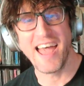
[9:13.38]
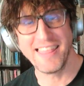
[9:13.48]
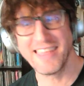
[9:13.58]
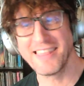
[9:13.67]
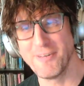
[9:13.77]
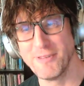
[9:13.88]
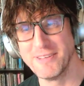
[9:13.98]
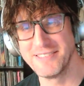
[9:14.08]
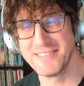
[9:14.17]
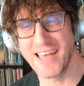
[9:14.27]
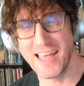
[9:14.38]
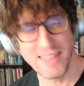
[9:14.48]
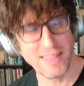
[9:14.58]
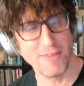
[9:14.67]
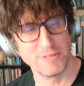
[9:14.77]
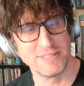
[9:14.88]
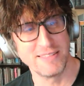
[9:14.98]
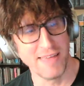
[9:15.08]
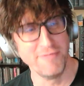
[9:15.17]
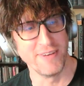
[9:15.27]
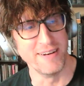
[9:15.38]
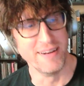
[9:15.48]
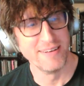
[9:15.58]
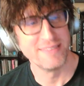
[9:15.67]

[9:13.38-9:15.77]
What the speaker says: I think that was Denver.